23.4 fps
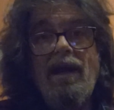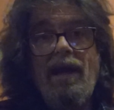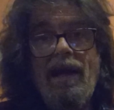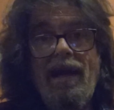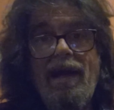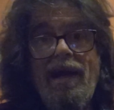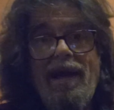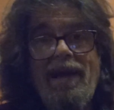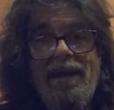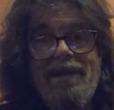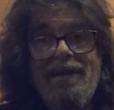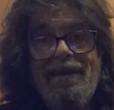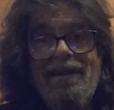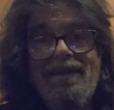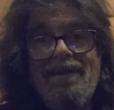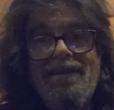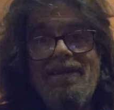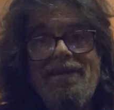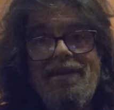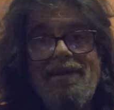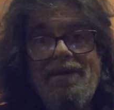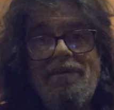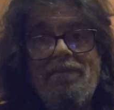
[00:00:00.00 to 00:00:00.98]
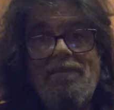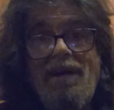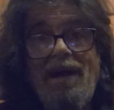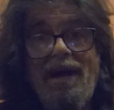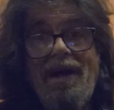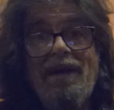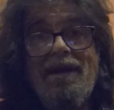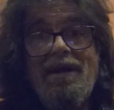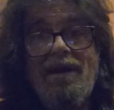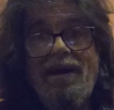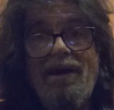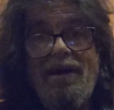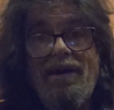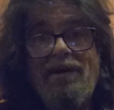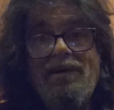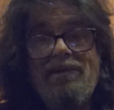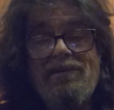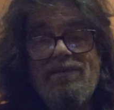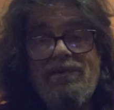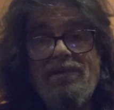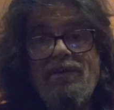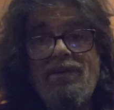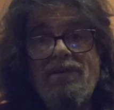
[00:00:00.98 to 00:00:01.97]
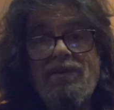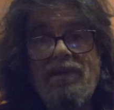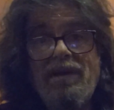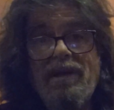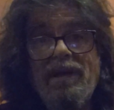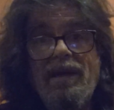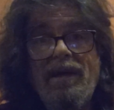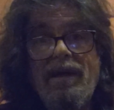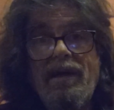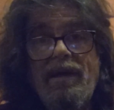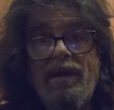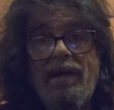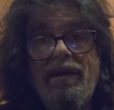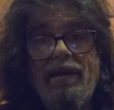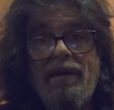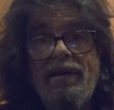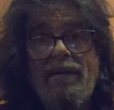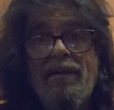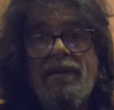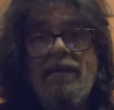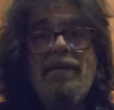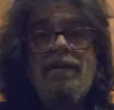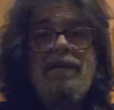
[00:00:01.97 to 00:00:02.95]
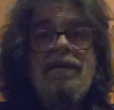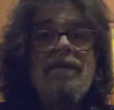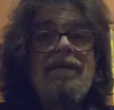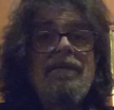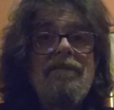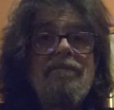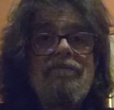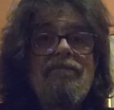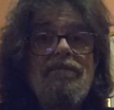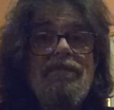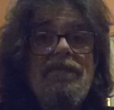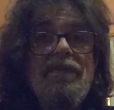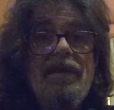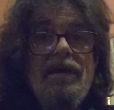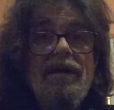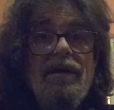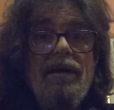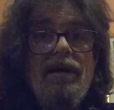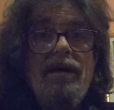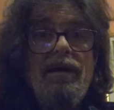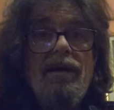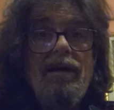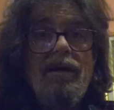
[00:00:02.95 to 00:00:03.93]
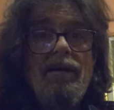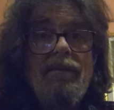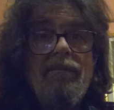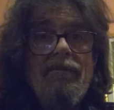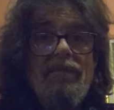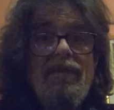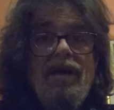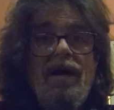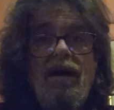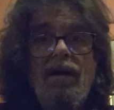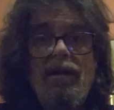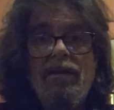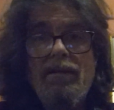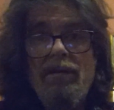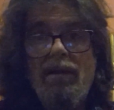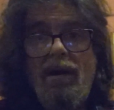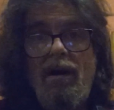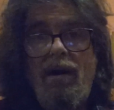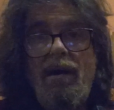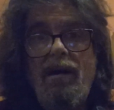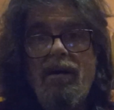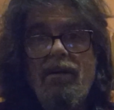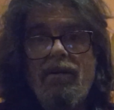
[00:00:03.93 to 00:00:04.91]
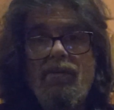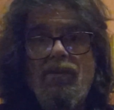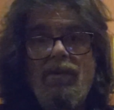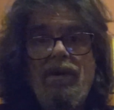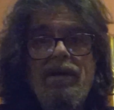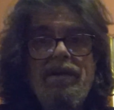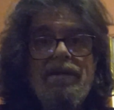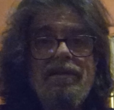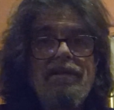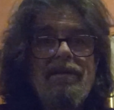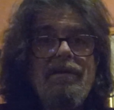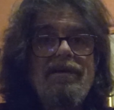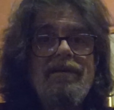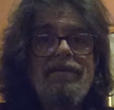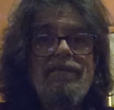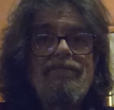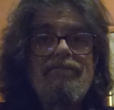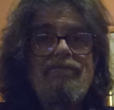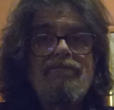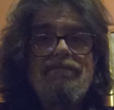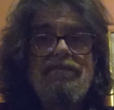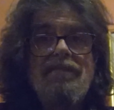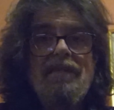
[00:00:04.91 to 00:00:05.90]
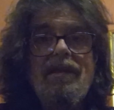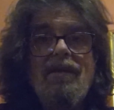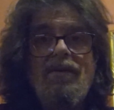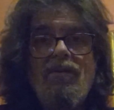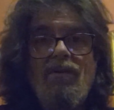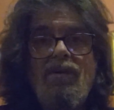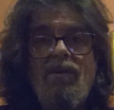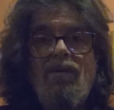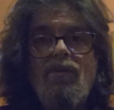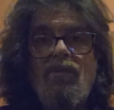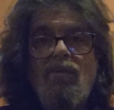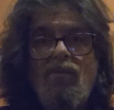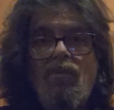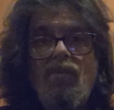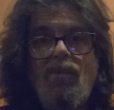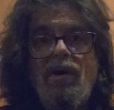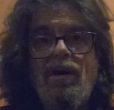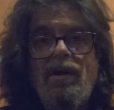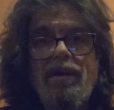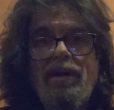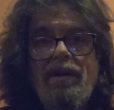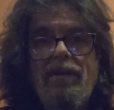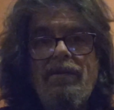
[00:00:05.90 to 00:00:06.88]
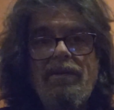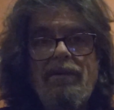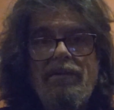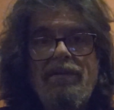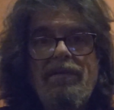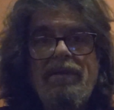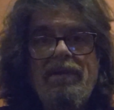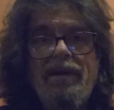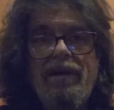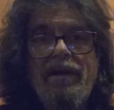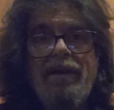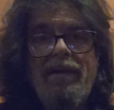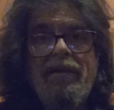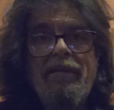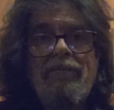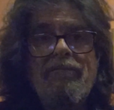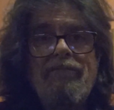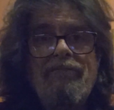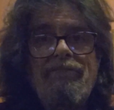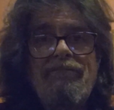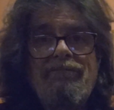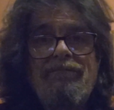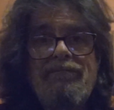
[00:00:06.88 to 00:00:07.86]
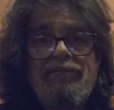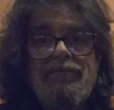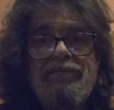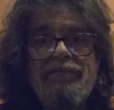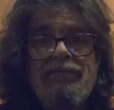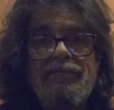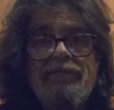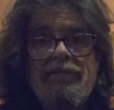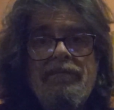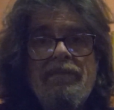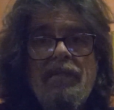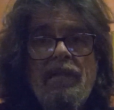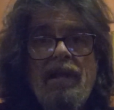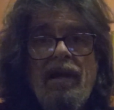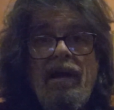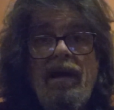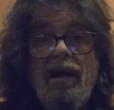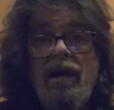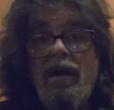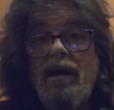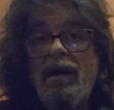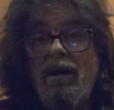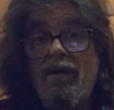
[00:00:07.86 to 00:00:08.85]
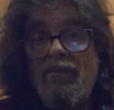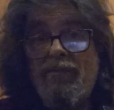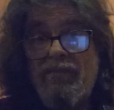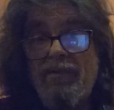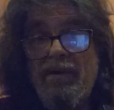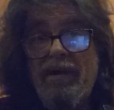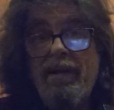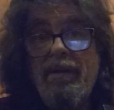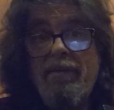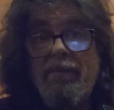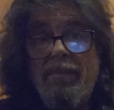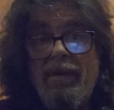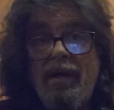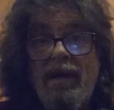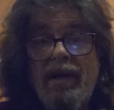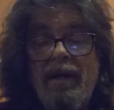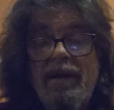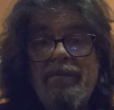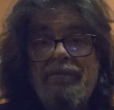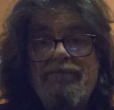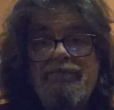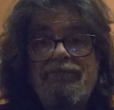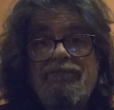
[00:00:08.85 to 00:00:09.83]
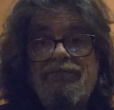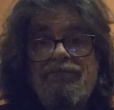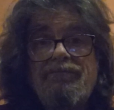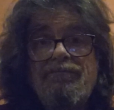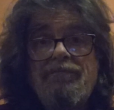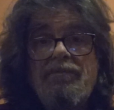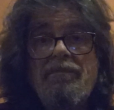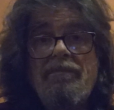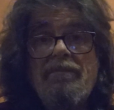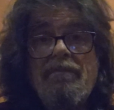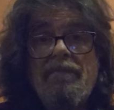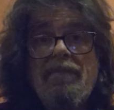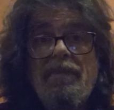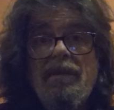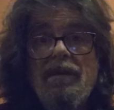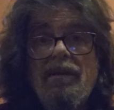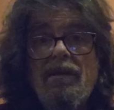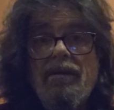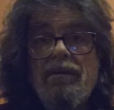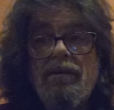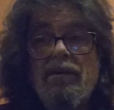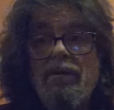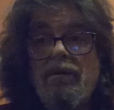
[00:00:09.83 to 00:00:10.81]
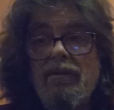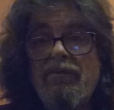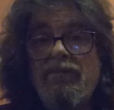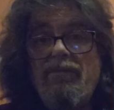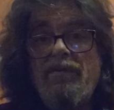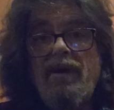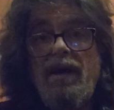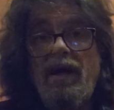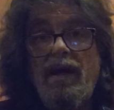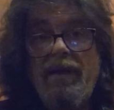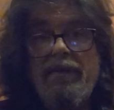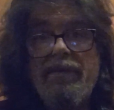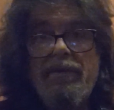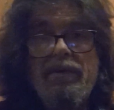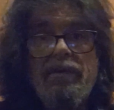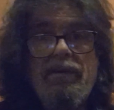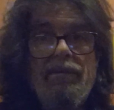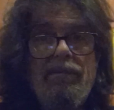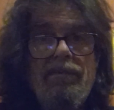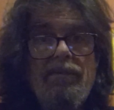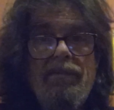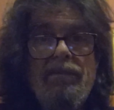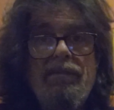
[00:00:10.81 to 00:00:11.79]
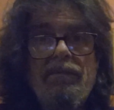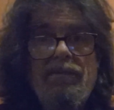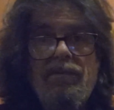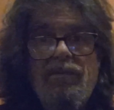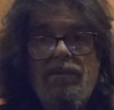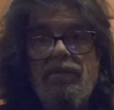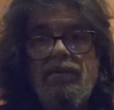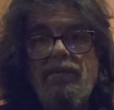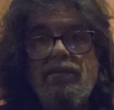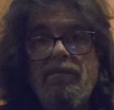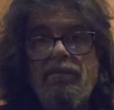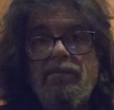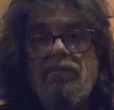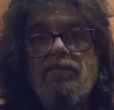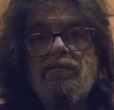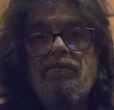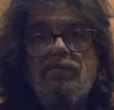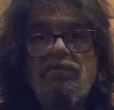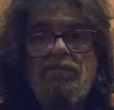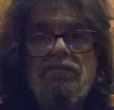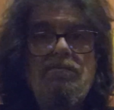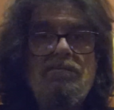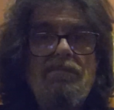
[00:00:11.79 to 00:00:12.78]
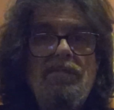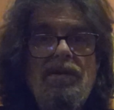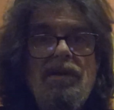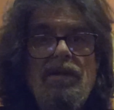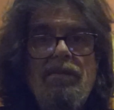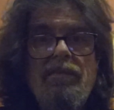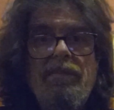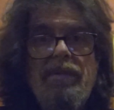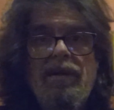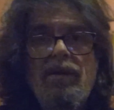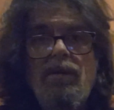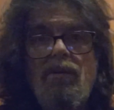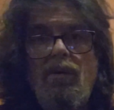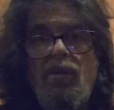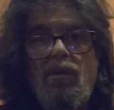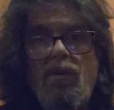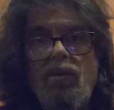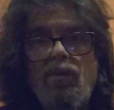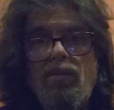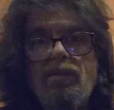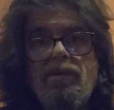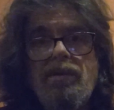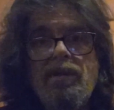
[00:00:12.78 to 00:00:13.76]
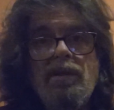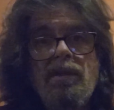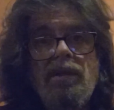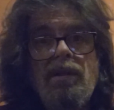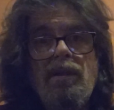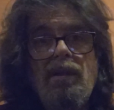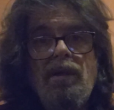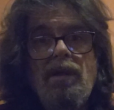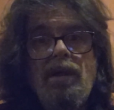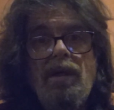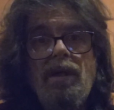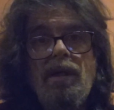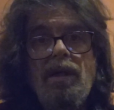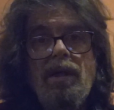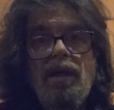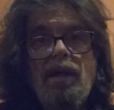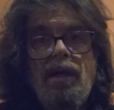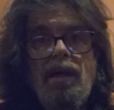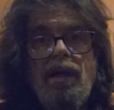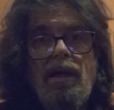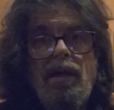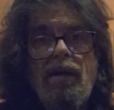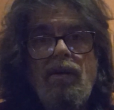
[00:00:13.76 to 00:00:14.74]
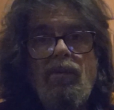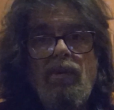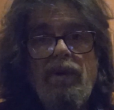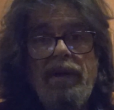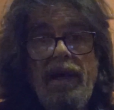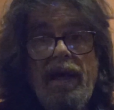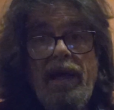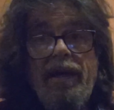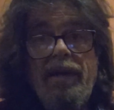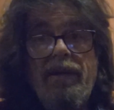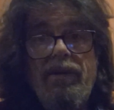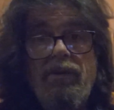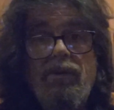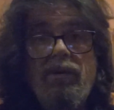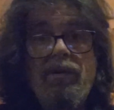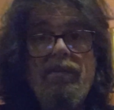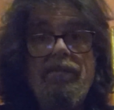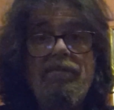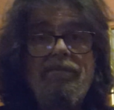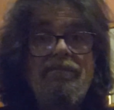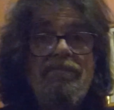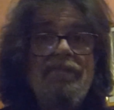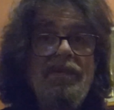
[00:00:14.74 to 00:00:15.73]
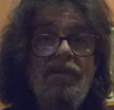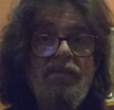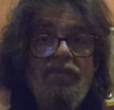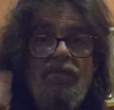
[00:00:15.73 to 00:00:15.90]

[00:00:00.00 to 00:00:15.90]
and the My Car is Okay, um, along with one other thing. A friend of mine, her father, a little bit old uh, when I knew him,